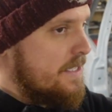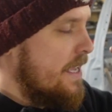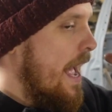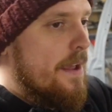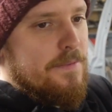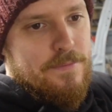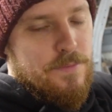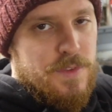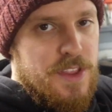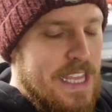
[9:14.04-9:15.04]
Yeah,
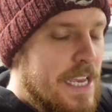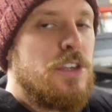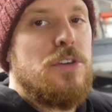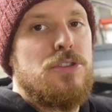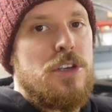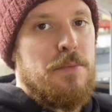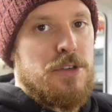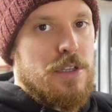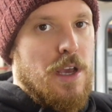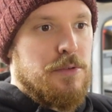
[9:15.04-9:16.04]
thank you so
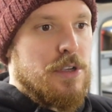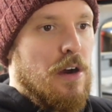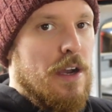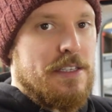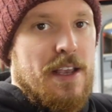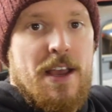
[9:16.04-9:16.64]
much to those guys.